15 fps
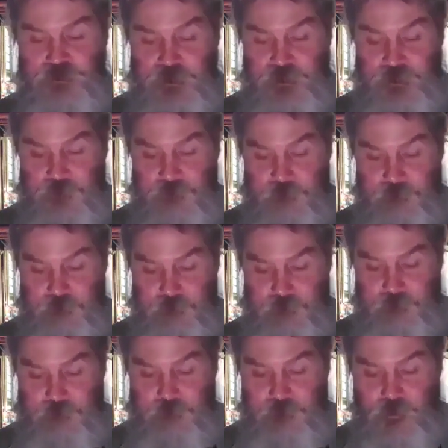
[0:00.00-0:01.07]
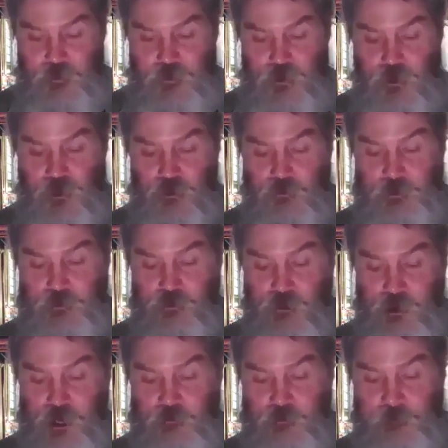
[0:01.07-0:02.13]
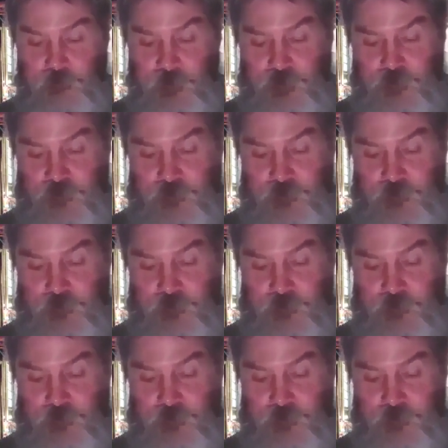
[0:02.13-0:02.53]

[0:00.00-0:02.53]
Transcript: remove sin, or